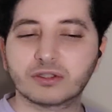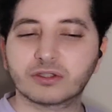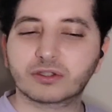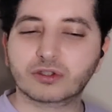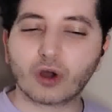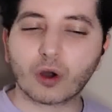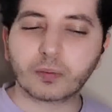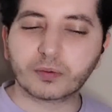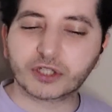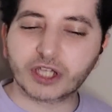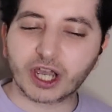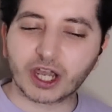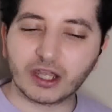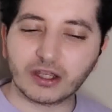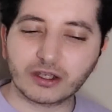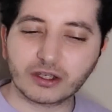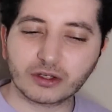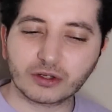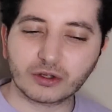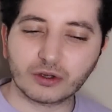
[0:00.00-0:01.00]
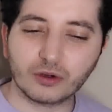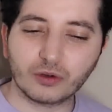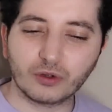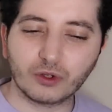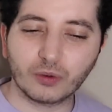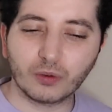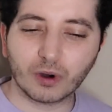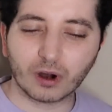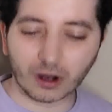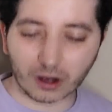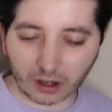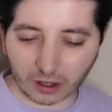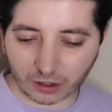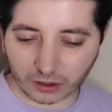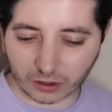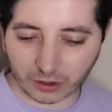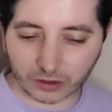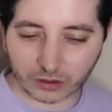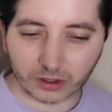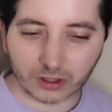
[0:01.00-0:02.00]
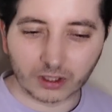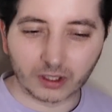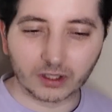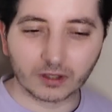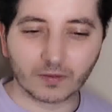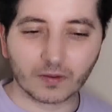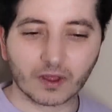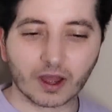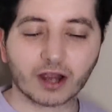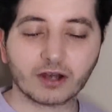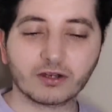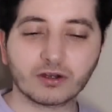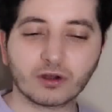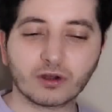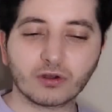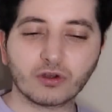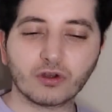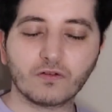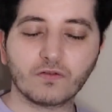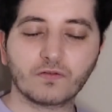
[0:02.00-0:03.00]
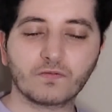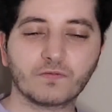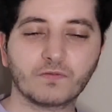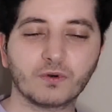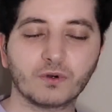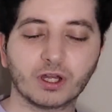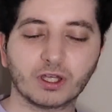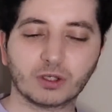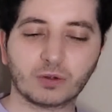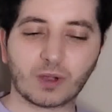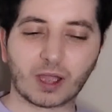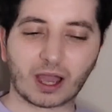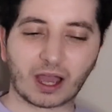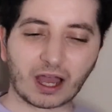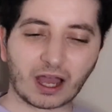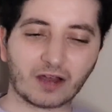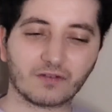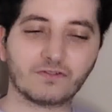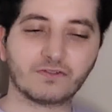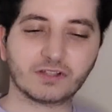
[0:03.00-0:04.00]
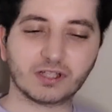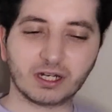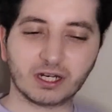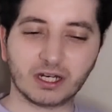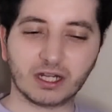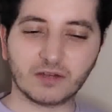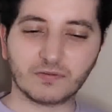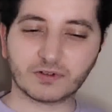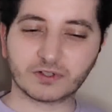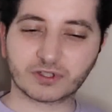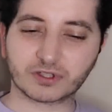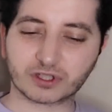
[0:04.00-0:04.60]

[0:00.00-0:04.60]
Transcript: Stop changing who you are! I know you feel like you have to live a